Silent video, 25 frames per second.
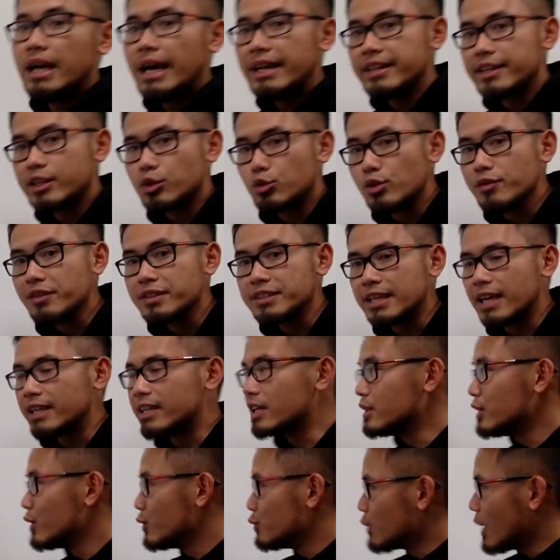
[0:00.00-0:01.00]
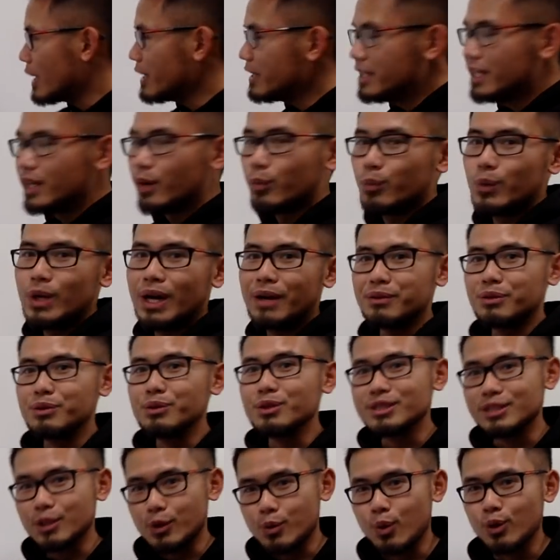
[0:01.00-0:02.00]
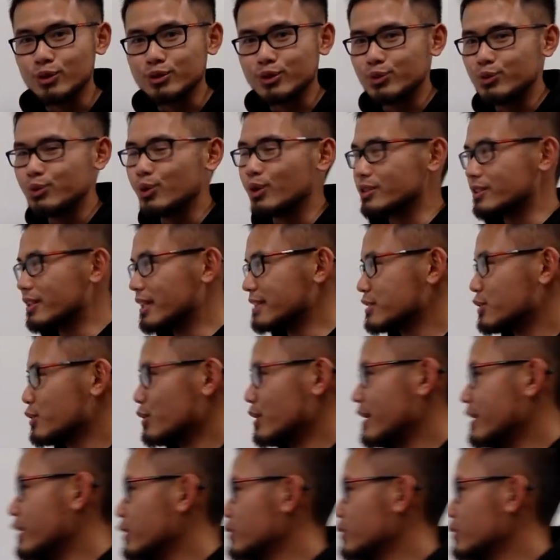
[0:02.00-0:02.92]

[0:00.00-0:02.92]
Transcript: And the derivative second, right here, we have to use the quotient rule, so let's go ahead